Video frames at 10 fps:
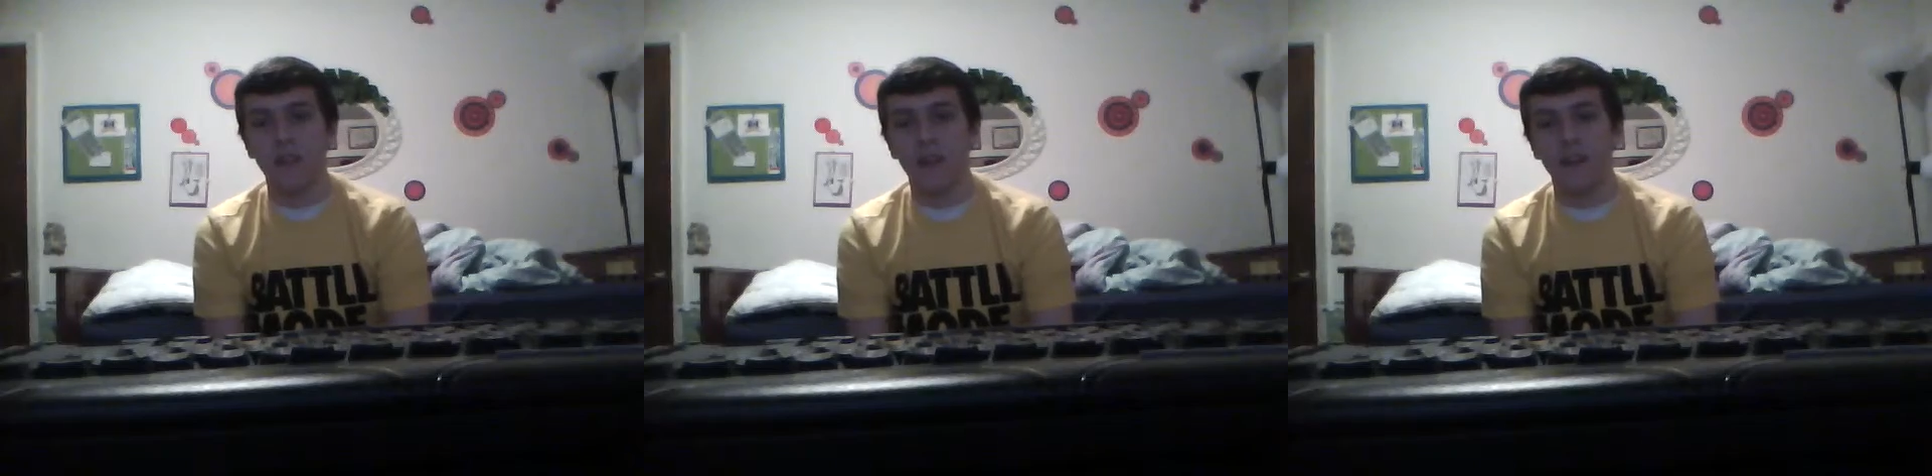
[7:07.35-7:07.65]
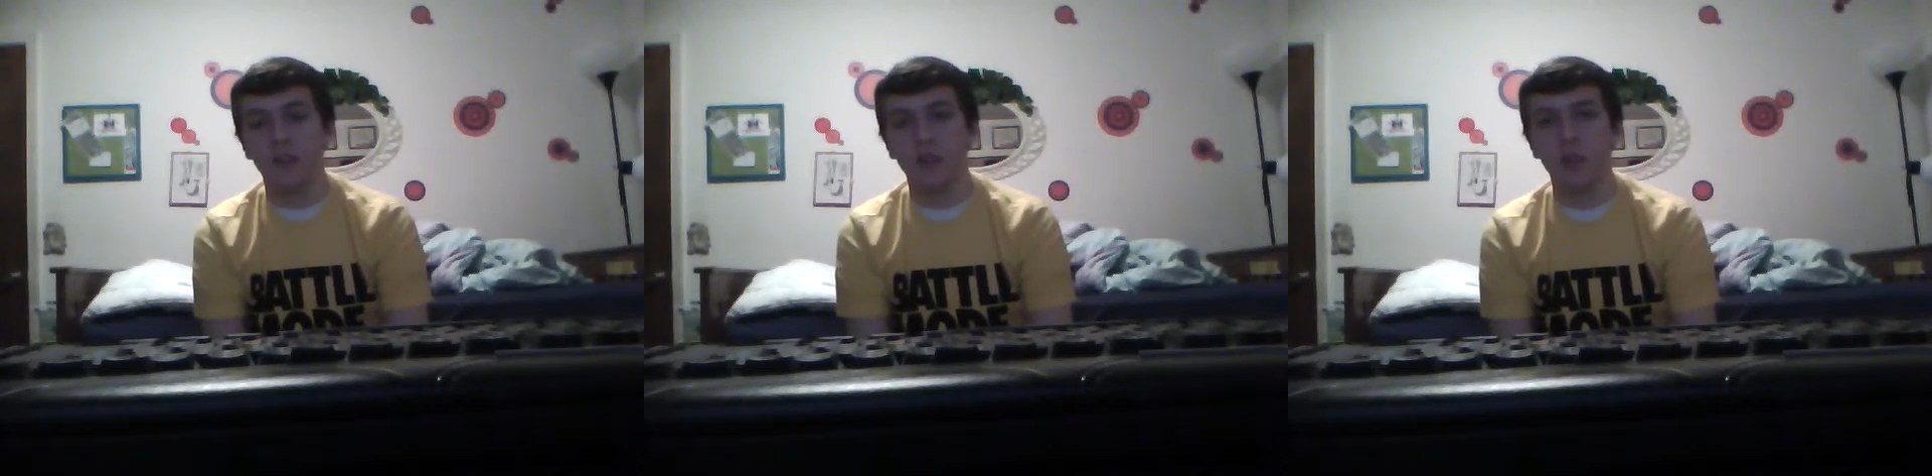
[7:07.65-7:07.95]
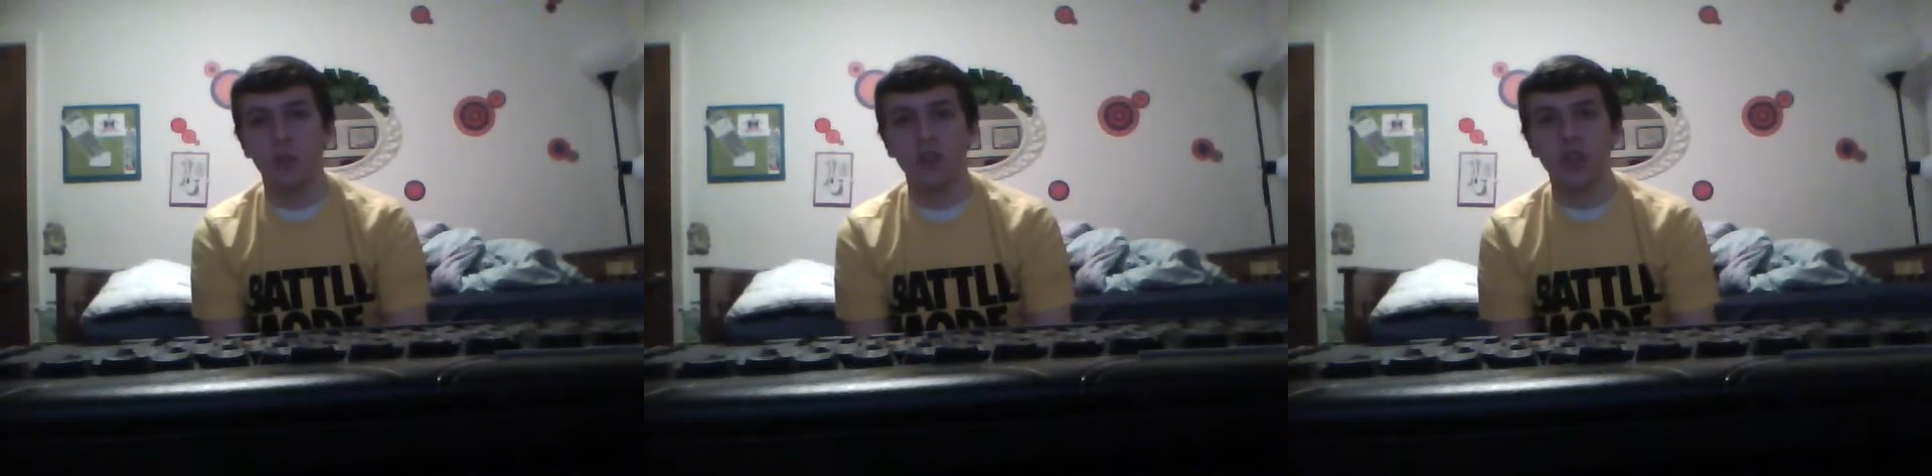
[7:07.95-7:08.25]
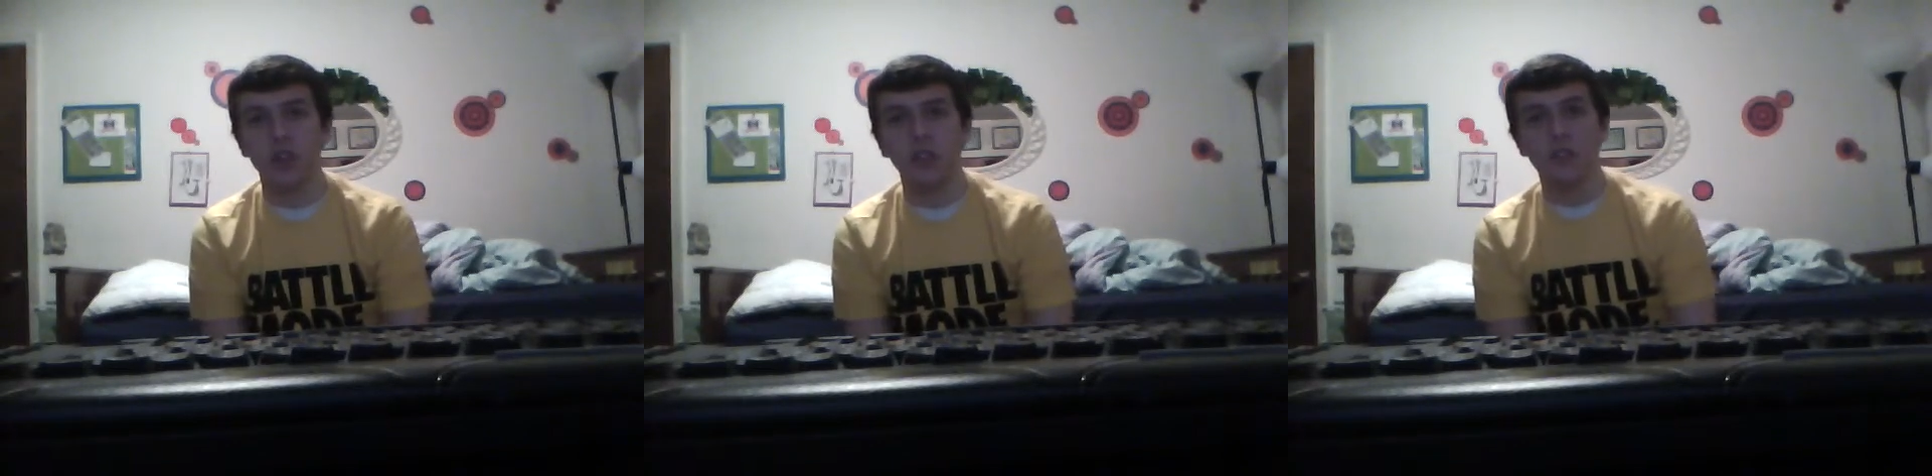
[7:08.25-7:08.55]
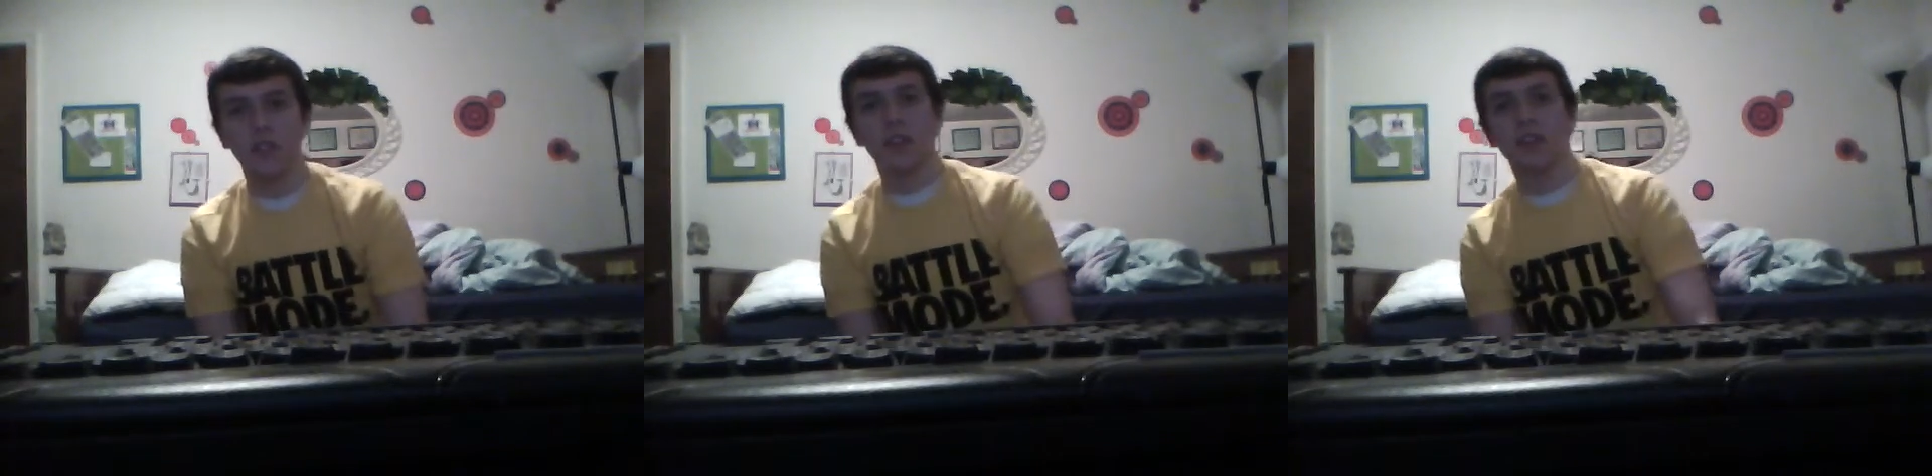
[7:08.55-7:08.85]
Those are all appreciated.
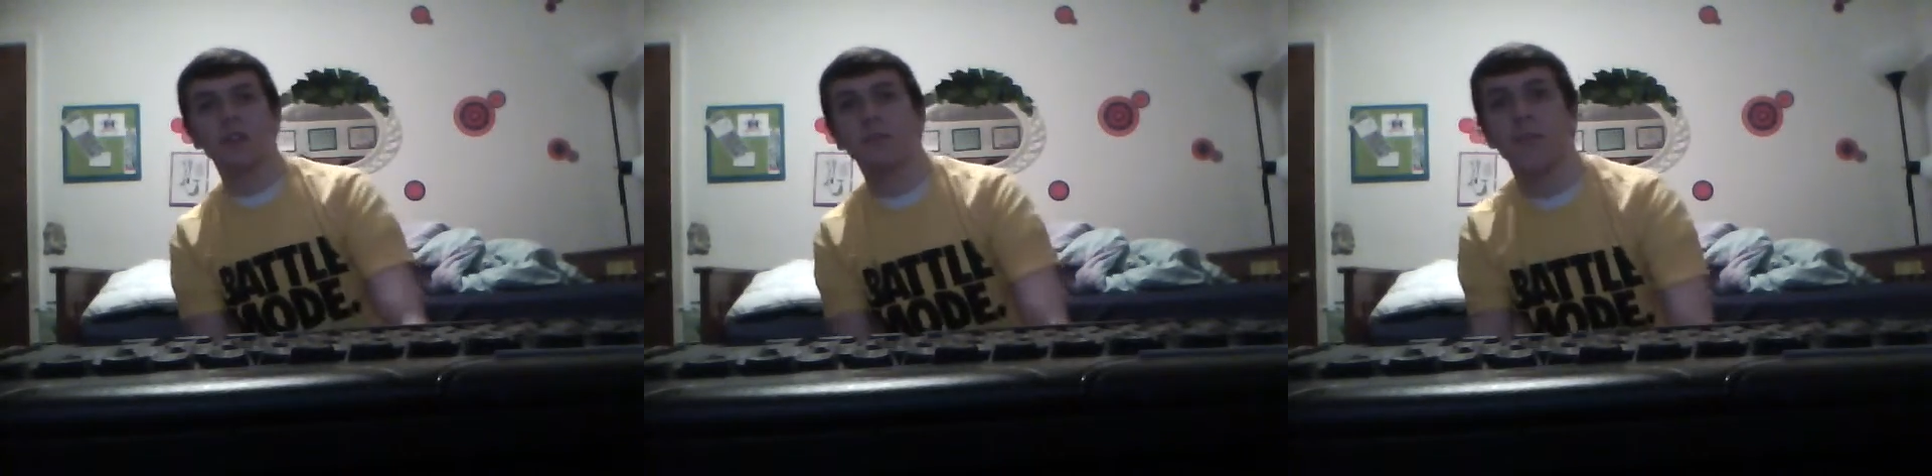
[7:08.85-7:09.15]
Thanks.